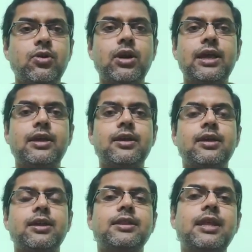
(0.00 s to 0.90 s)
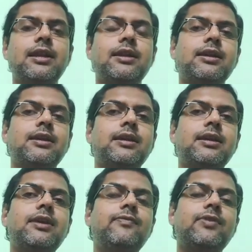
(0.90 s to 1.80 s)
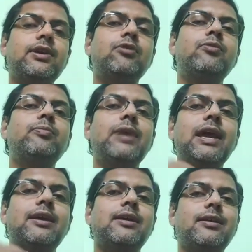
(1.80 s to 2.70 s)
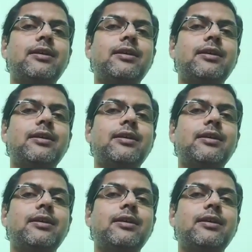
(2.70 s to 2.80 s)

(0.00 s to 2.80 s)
Okay, then if you make